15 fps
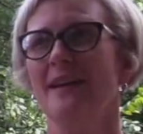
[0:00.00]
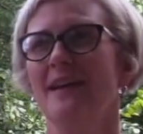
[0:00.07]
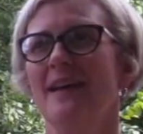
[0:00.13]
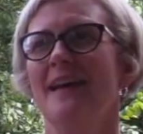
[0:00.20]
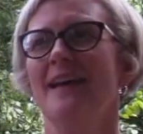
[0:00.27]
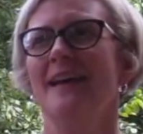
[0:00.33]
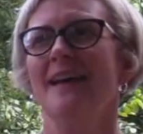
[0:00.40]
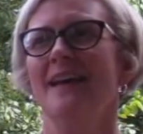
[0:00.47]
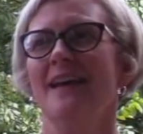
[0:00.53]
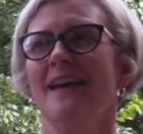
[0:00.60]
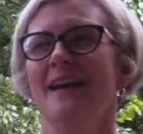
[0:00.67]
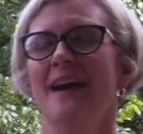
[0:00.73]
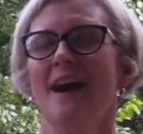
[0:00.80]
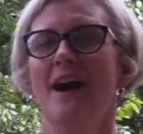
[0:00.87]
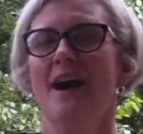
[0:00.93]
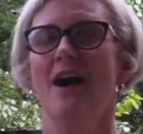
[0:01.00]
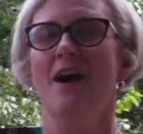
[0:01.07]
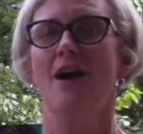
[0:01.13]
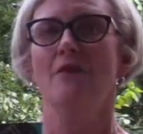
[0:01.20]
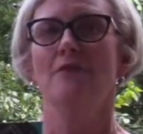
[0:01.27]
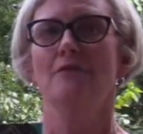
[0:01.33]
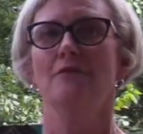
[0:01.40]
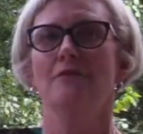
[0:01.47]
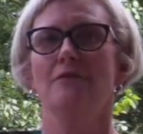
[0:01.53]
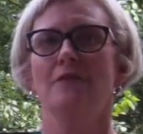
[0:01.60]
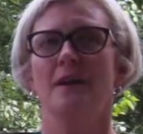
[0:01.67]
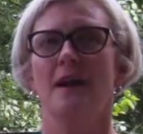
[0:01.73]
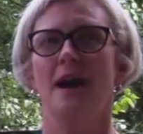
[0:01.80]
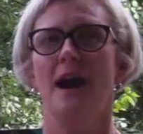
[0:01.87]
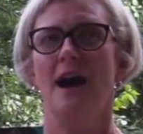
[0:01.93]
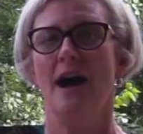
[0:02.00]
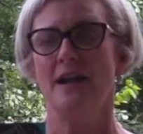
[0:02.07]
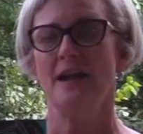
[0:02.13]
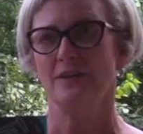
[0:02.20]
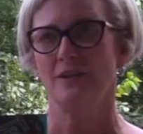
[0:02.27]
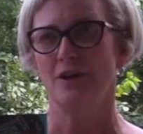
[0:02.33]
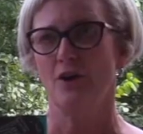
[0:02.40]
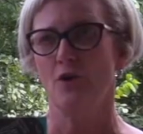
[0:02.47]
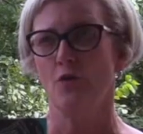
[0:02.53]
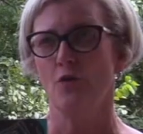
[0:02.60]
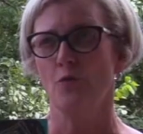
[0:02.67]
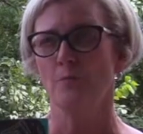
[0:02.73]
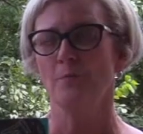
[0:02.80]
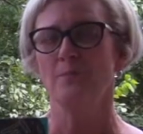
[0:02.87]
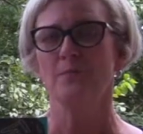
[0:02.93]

a professor of English, language, and literature at Ouachita,